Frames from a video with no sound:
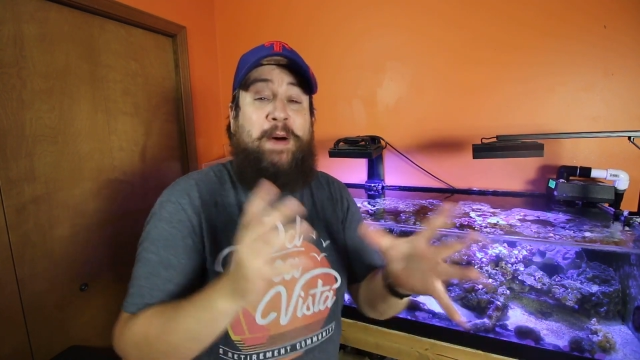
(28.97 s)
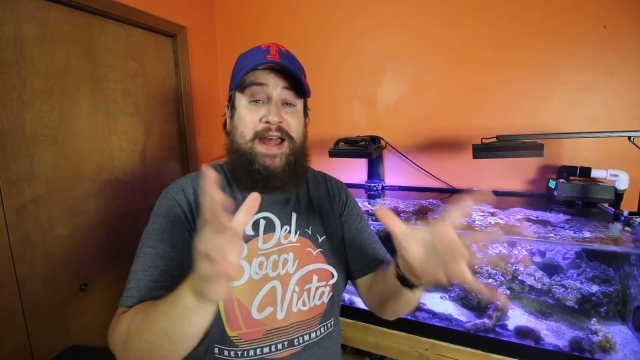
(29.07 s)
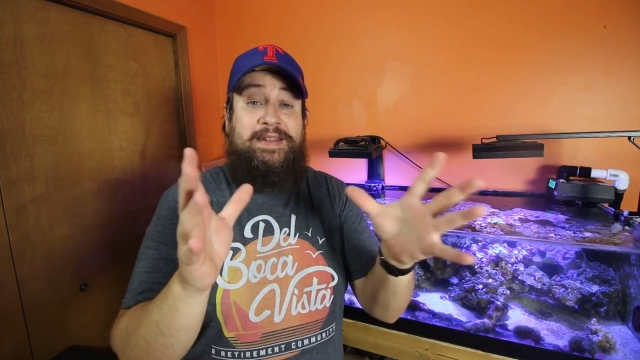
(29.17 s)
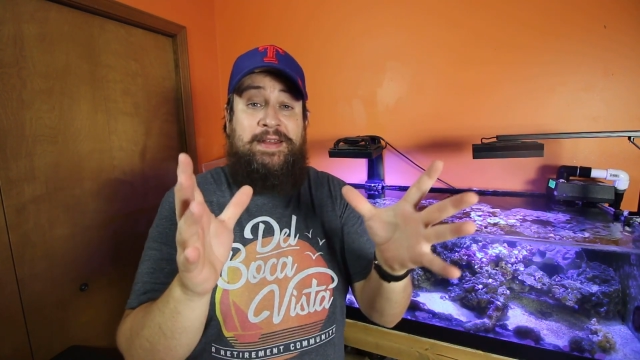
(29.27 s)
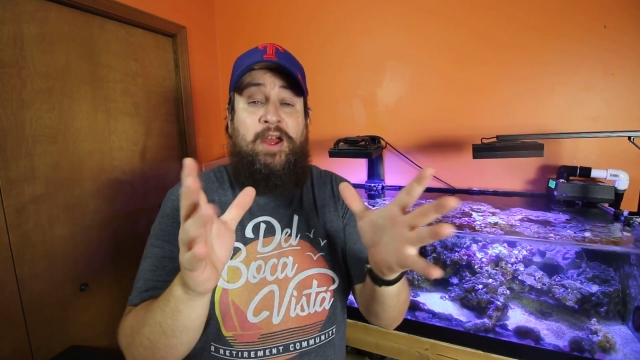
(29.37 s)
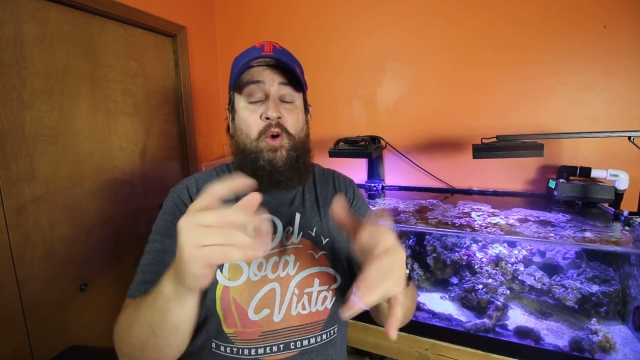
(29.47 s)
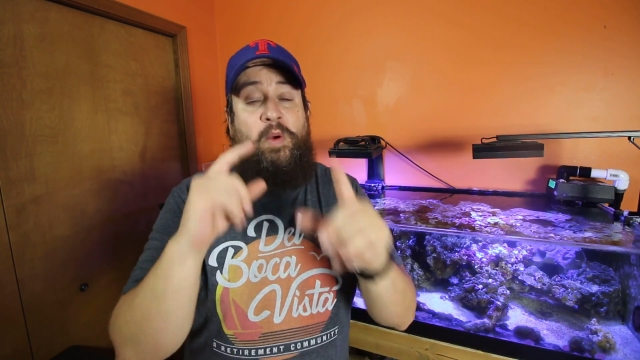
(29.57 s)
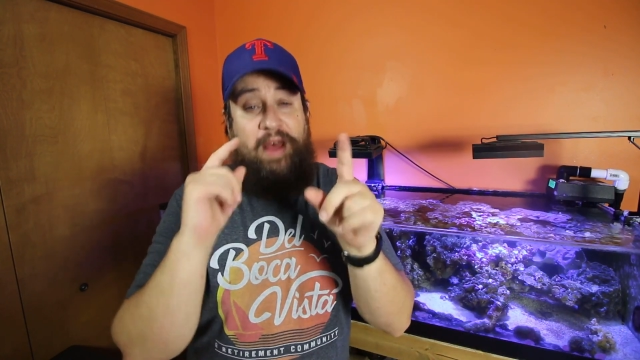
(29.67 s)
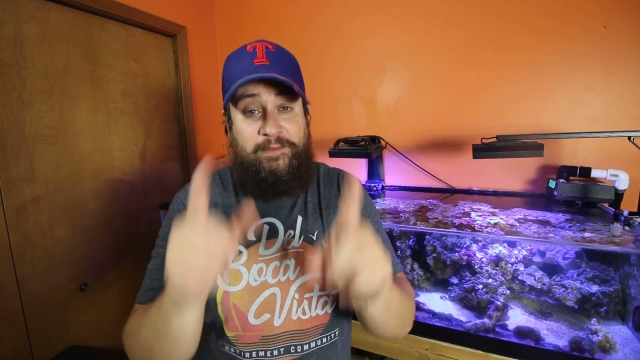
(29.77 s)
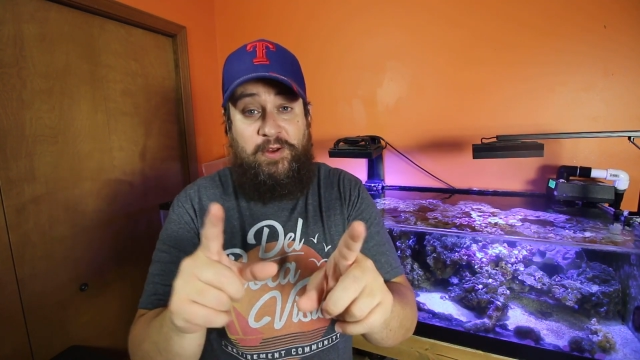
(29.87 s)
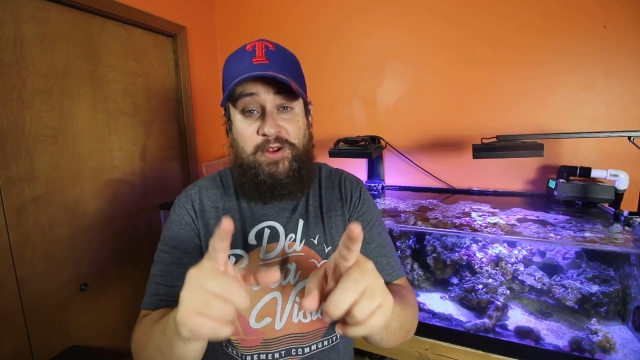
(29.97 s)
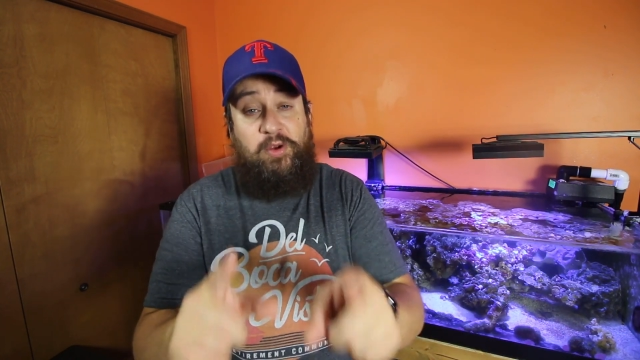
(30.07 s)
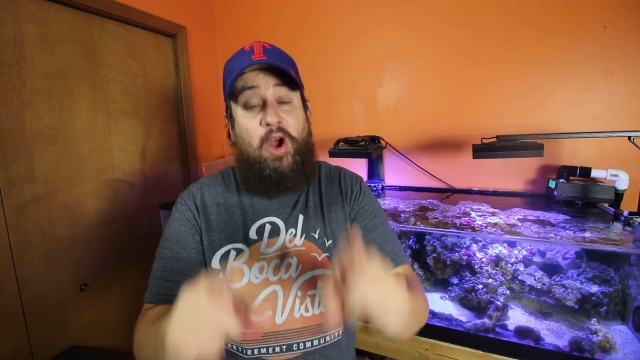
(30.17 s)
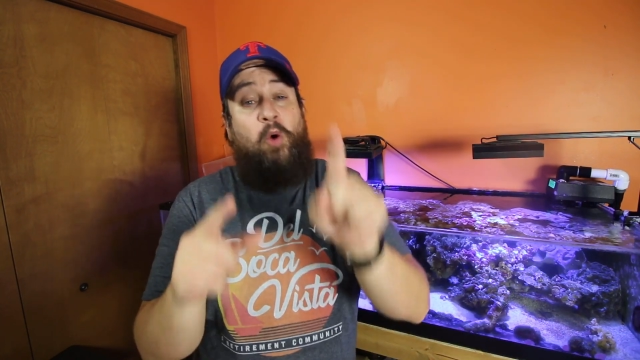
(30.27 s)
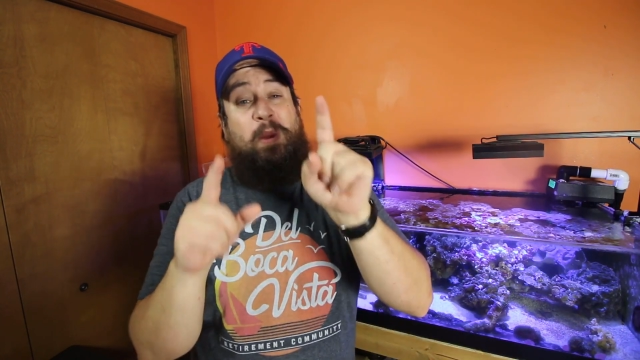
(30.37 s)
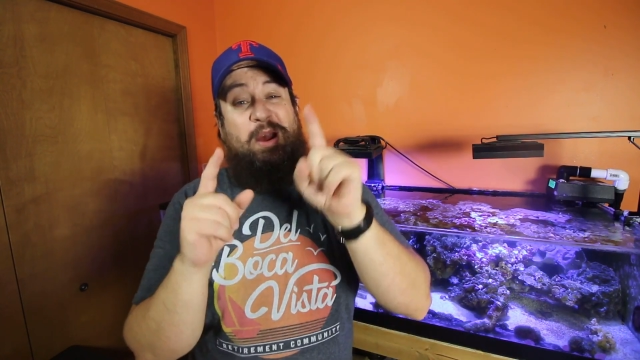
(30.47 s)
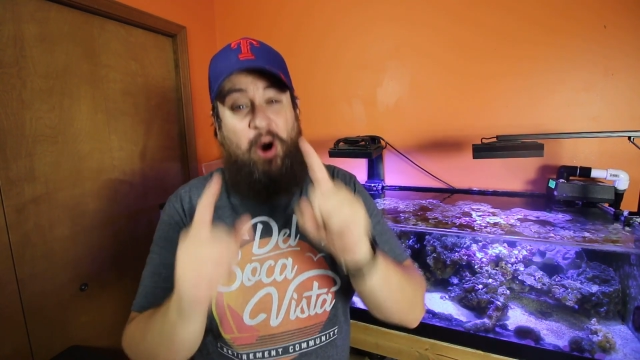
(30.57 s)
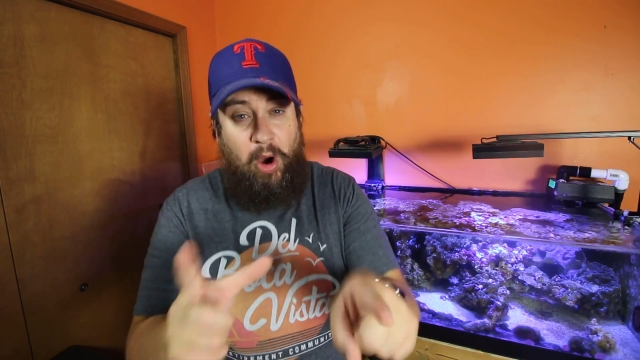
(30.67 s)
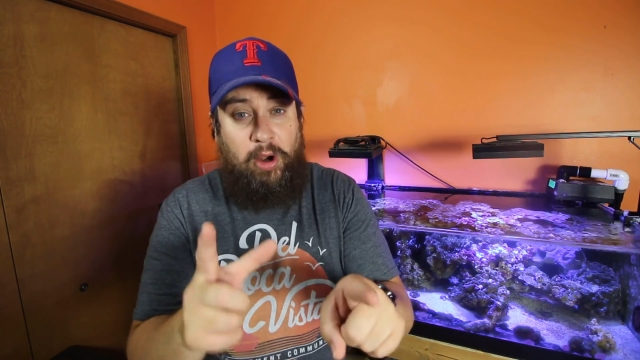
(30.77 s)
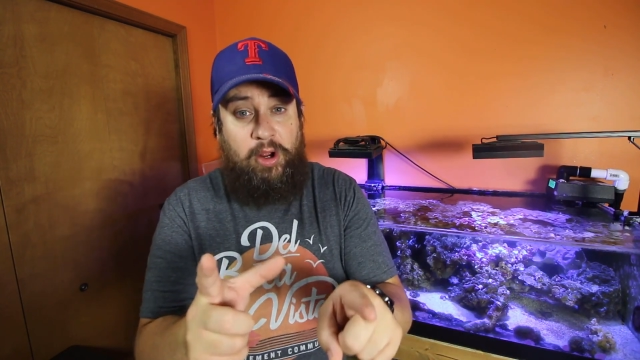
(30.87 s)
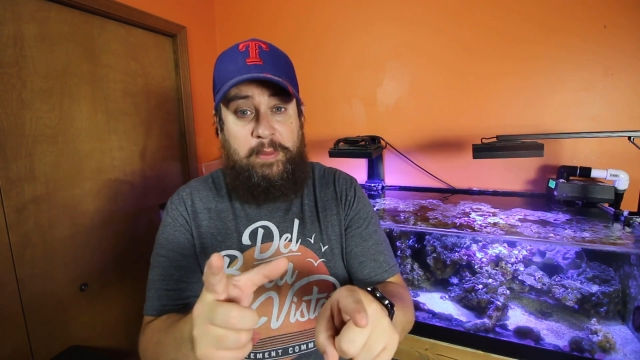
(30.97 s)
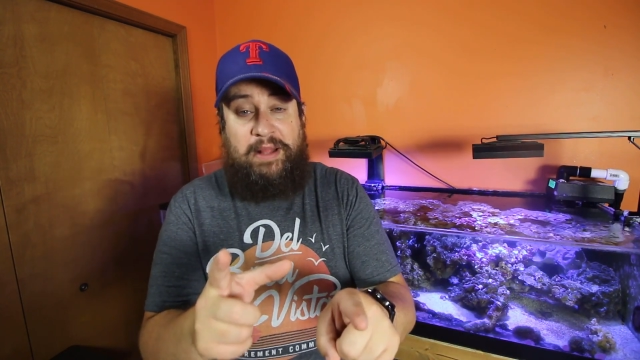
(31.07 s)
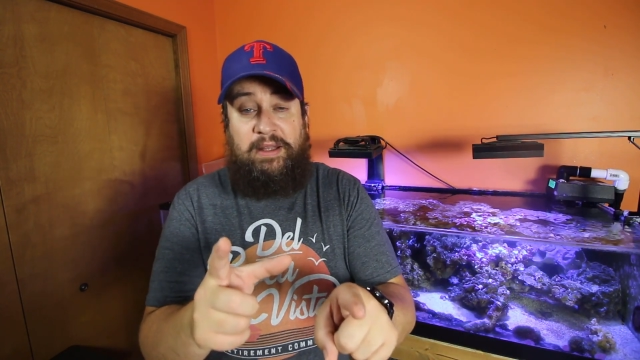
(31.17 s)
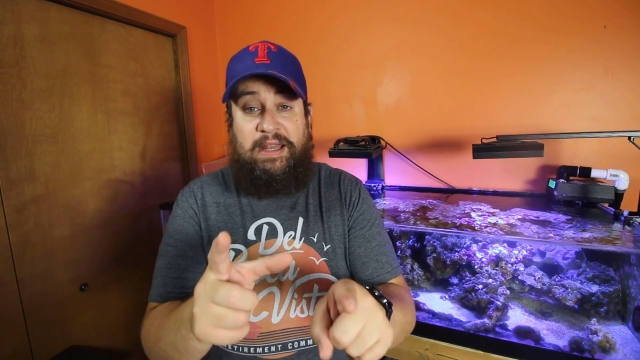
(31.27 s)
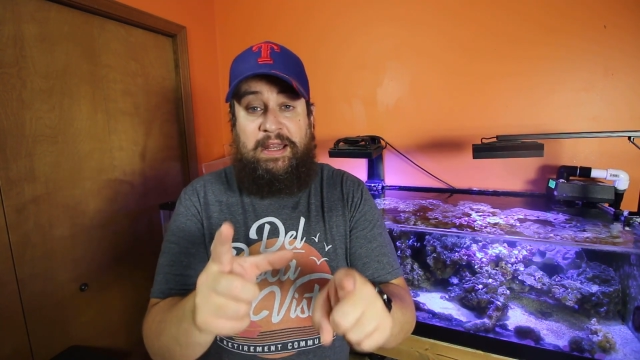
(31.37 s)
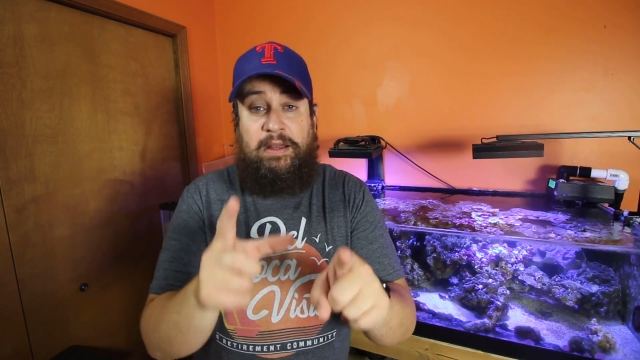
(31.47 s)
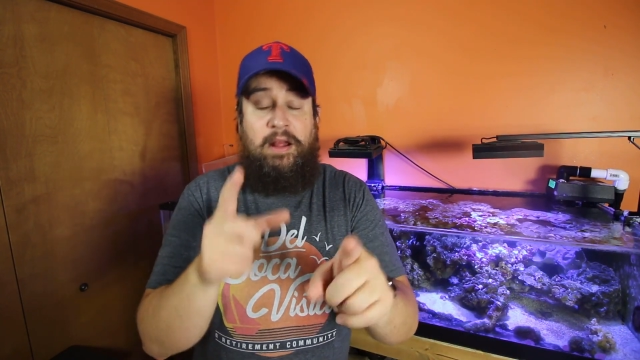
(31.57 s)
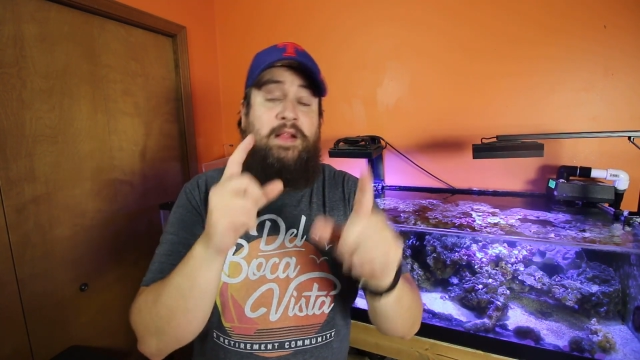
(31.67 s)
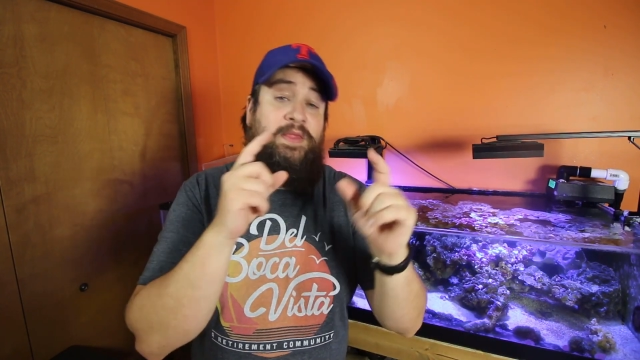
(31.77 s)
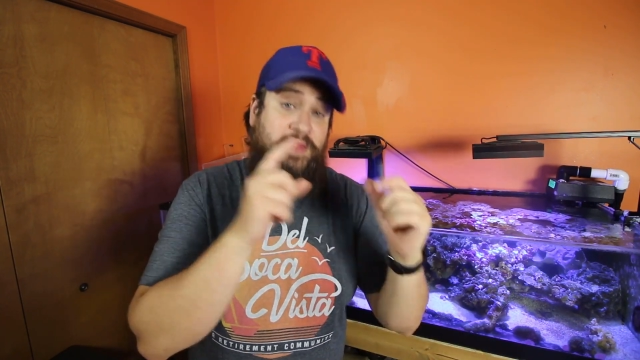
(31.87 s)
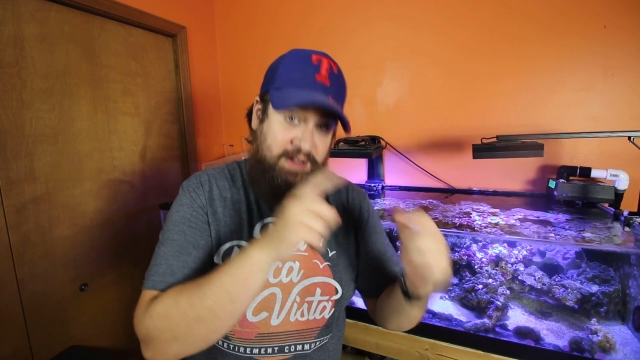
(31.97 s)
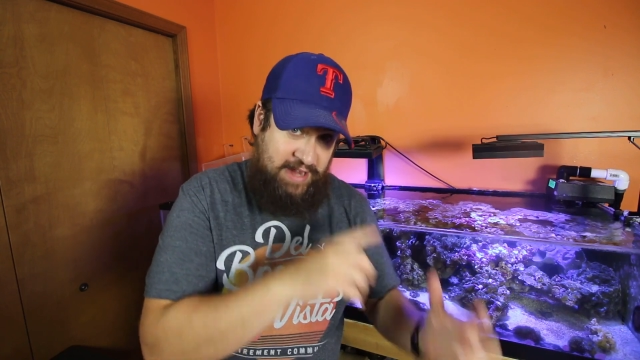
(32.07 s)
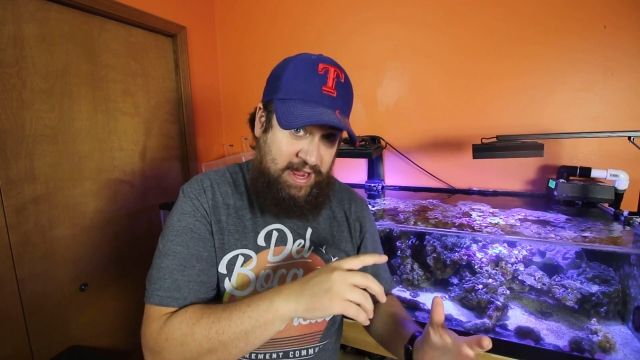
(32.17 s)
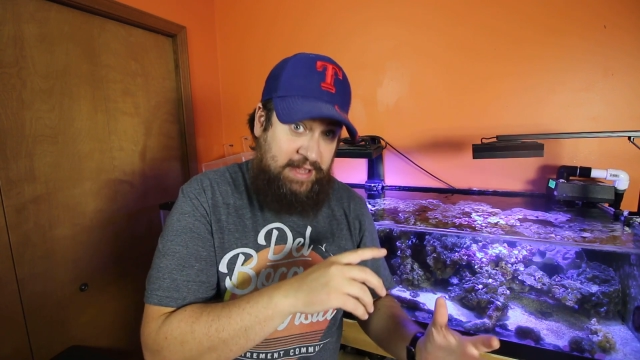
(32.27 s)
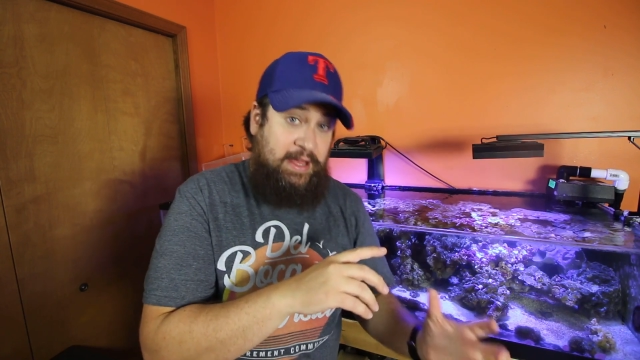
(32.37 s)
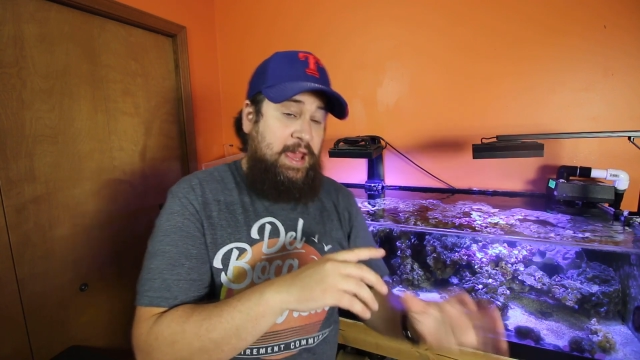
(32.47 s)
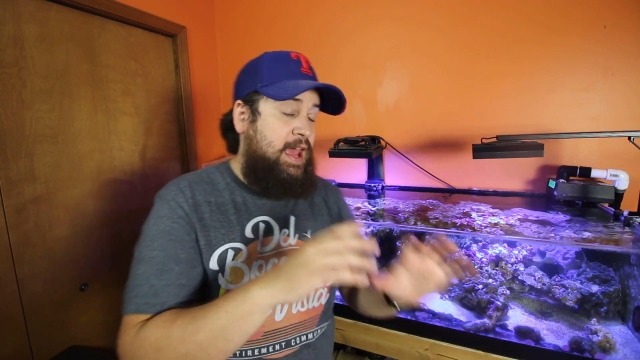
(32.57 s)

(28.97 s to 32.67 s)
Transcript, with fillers: But without further ado, we are gonna be cleaning the tank.